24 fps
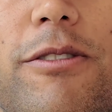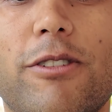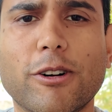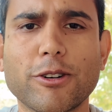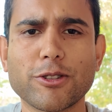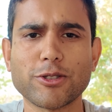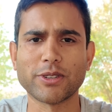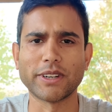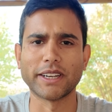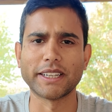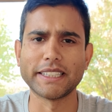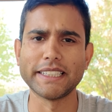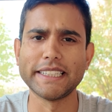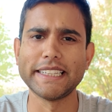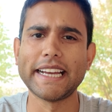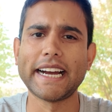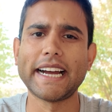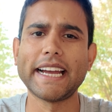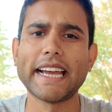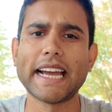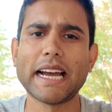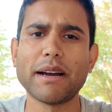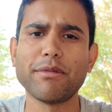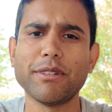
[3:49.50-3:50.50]
Fortunately,
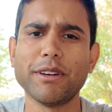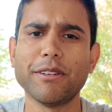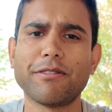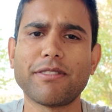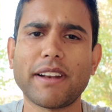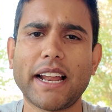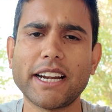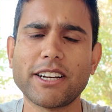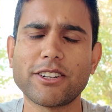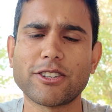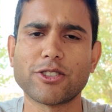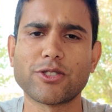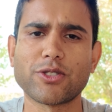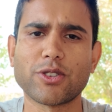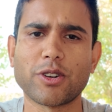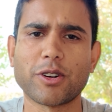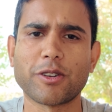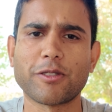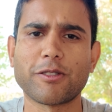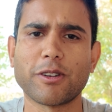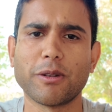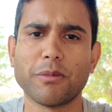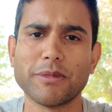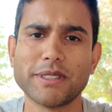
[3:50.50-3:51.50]
I have a flight
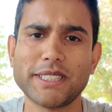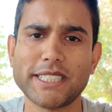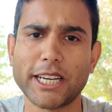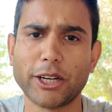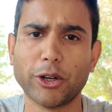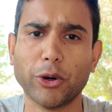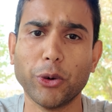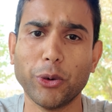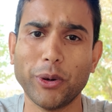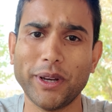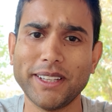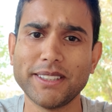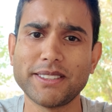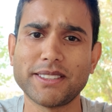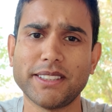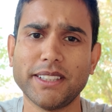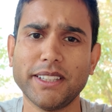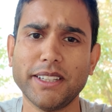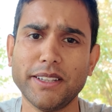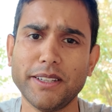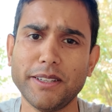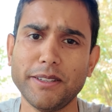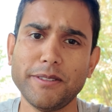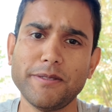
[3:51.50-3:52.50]
controller from
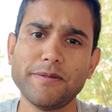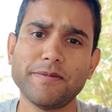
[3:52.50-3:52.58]
ZOHD,